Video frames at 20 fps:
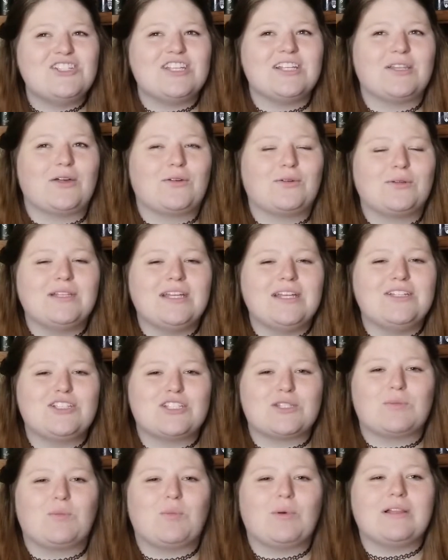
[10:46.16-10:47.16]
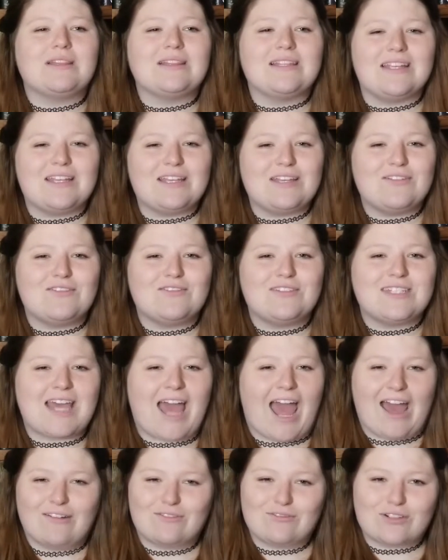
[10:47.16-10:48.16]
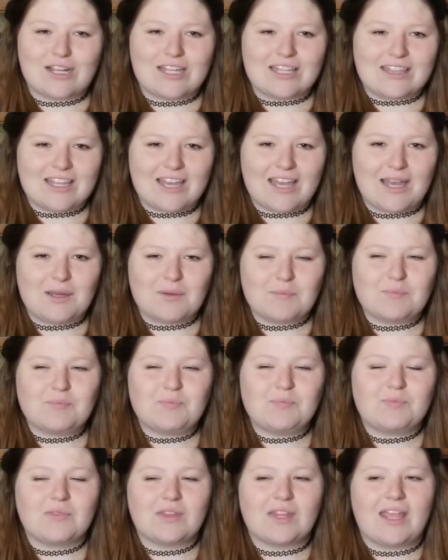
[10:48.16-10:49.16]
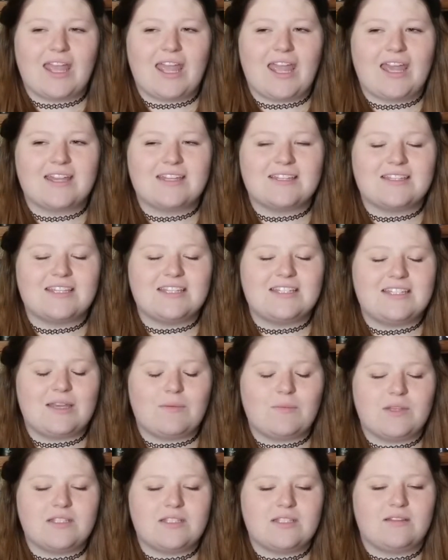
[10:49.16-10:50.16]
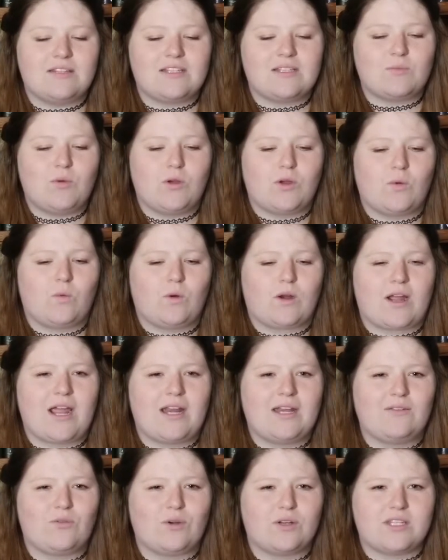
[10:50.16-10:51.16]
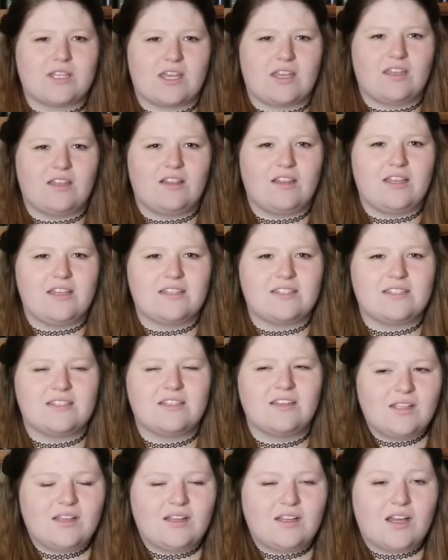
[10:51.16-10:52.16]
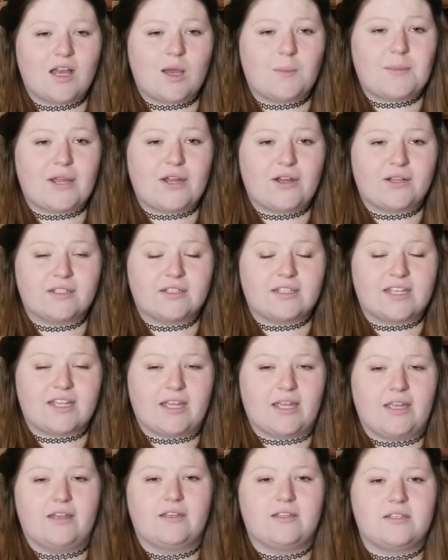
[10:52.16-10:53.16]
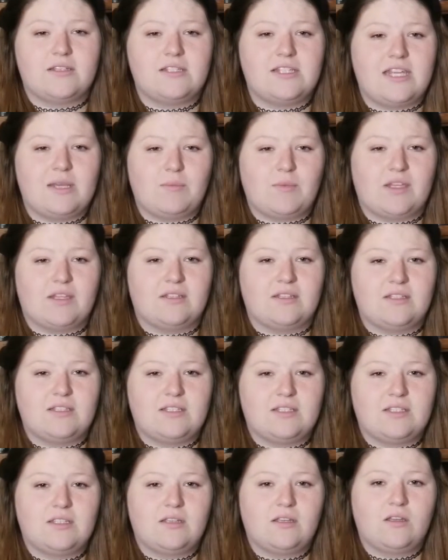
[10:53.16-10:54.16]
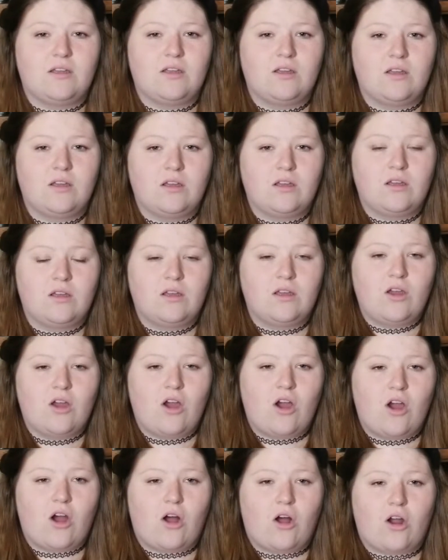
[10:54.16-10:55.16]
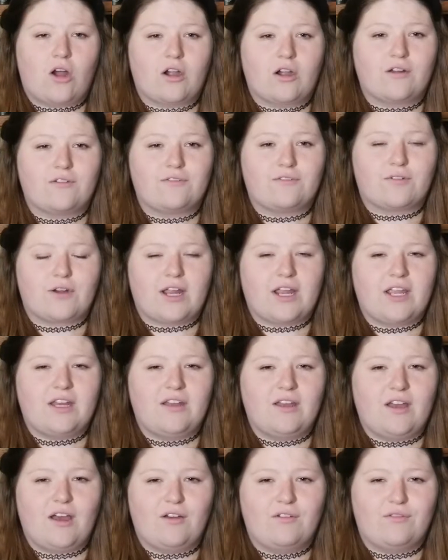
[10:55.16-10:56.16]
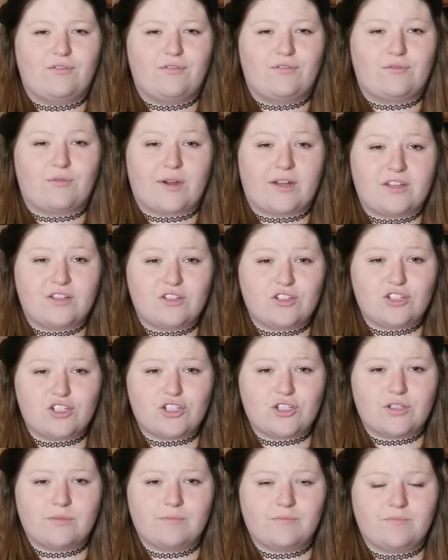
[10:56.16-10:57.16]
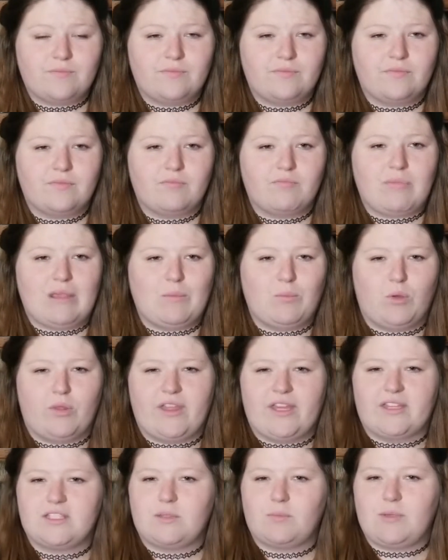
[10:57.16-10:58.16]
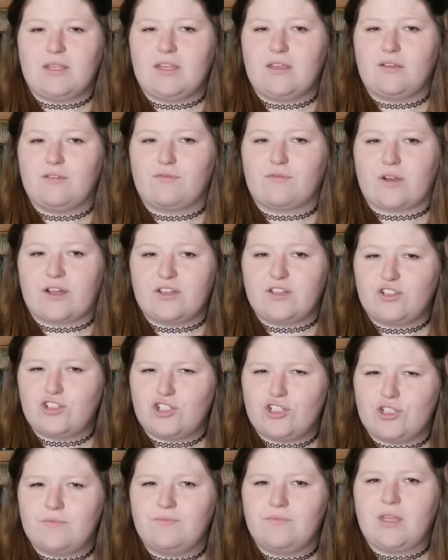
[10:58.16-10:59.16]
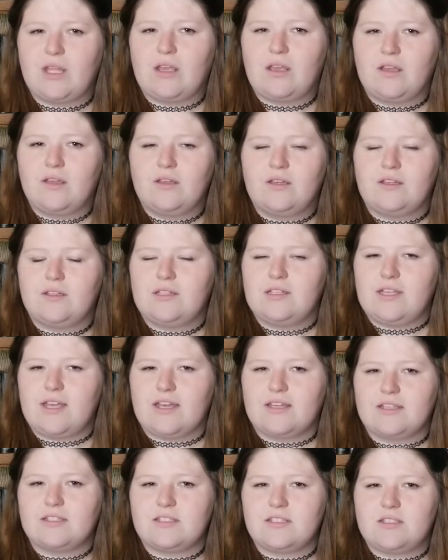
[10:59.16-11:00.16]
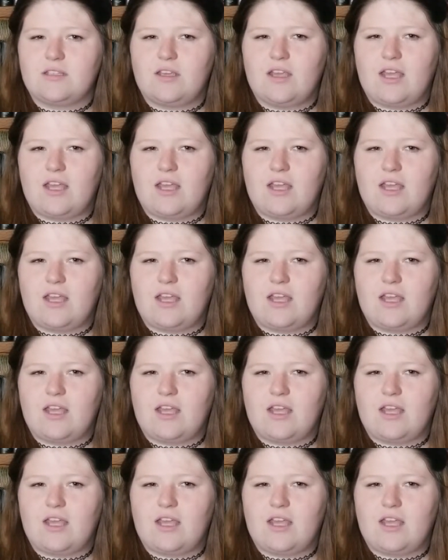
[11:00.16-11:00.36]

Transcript: literally just believed everything. And the demons in this book were kind of ridiculous. Apparently, demons are afraid of French, people that speak French. Yes,